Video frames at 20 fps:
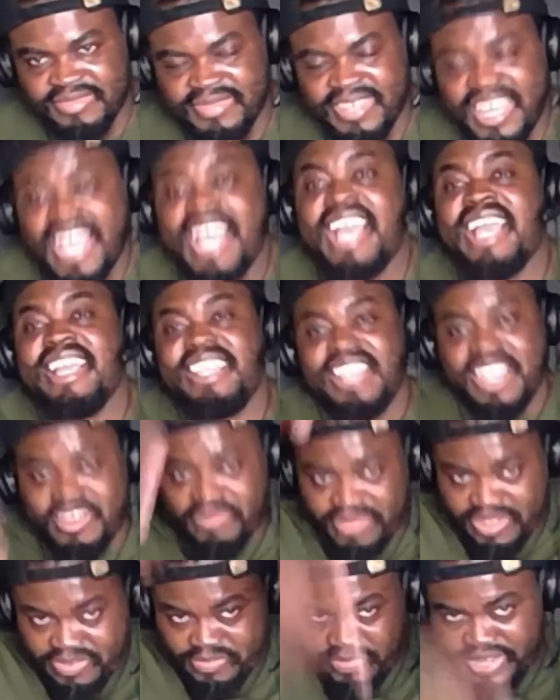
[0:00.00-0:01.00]
I
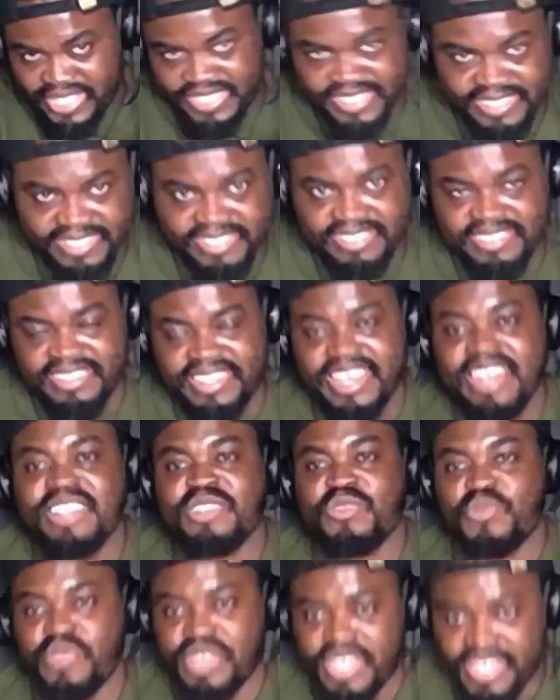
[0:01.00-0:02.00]
am the best. That
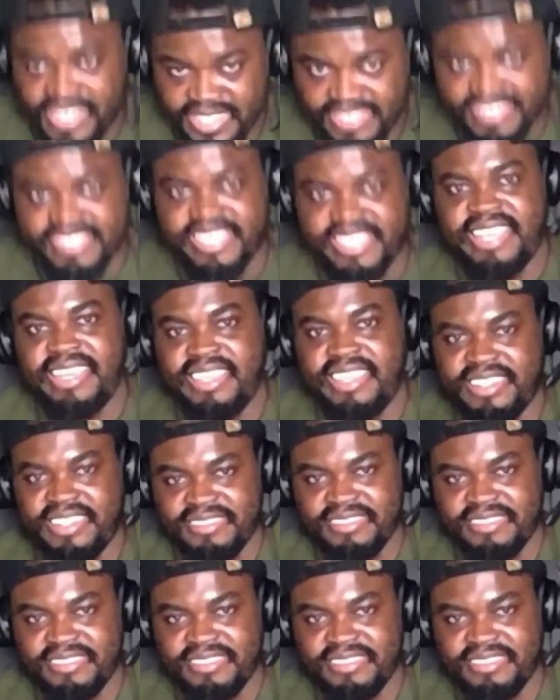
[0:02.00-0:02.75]
is what he is saying.